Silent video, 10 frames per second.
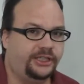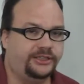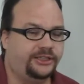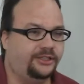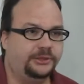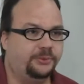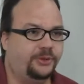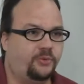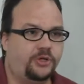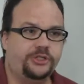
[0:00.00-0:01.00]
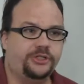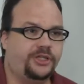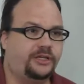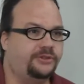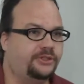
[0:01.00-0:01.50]
Like the Ultimate
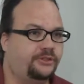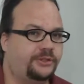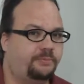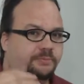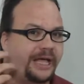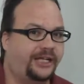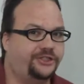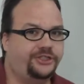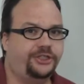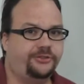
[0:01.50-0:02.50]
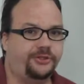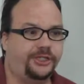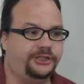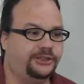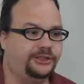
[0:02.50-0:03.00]
Warrior, that was also batshit
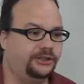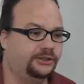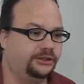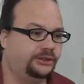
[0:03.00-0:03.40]
crazy.